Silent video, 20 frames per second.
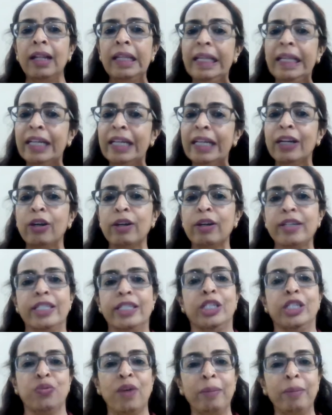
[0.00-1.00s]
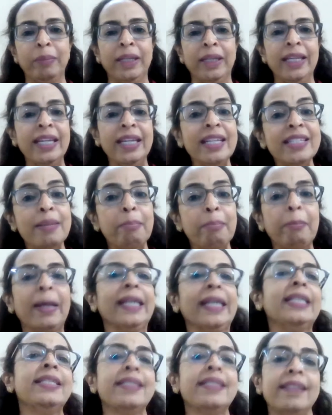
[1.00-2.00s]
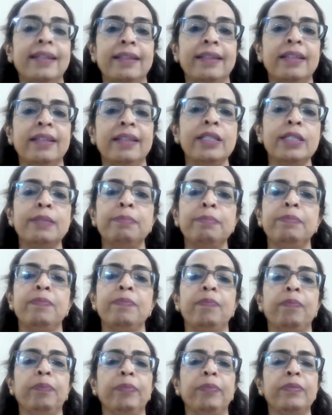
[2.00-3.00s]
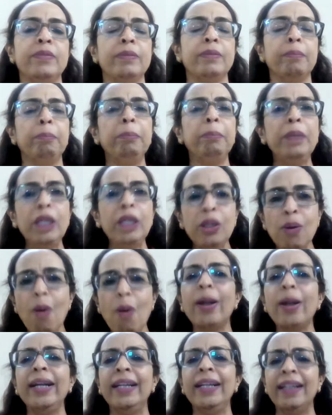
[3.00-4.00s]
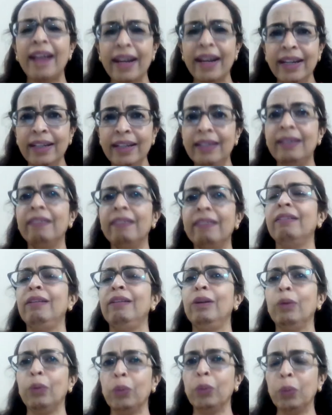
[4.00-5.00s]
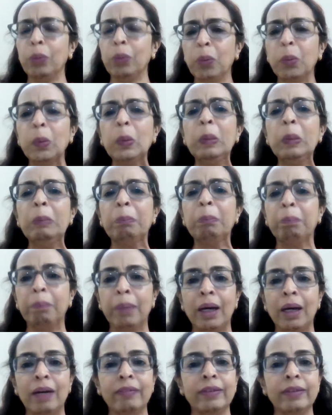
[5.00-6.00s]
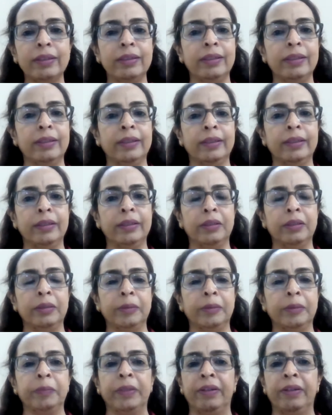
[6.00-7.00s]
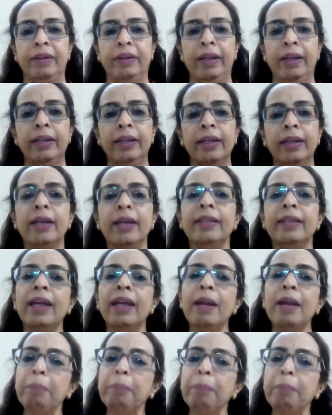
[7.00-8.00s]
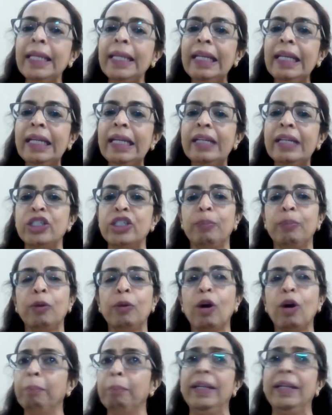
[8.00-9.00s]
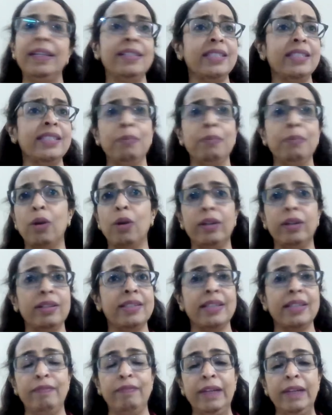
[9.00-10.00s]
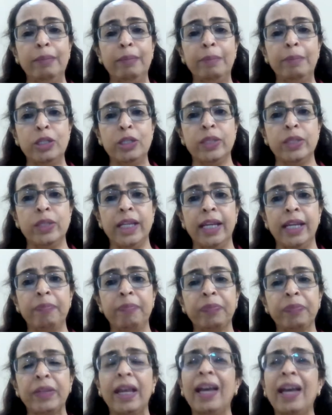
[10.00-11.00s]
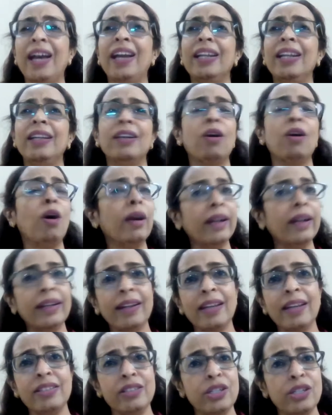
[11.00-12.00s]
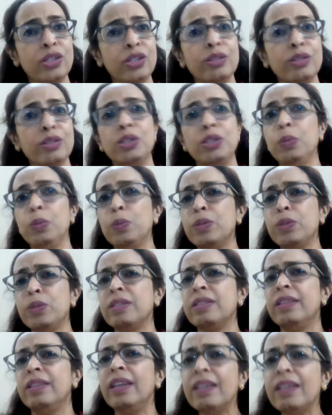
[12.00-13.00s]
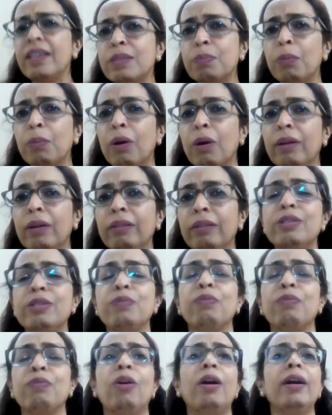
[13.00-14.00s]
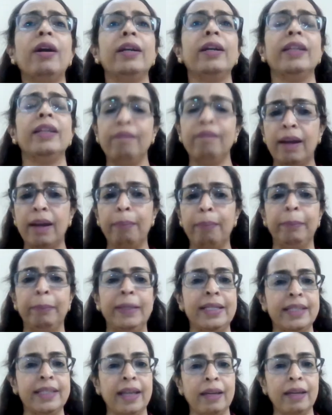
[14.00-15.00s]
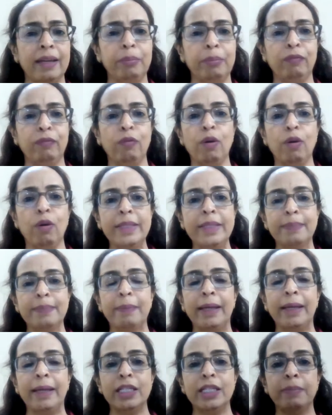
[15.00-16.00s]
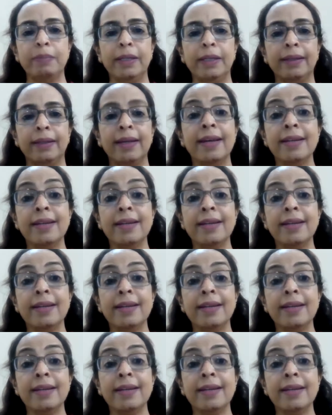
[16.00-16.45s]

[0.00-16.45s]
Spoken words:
Leader or a Swami is a mindset. It is beyond title, role, power. There are many leadership competency models available today, and organizations use these models for development and performance management.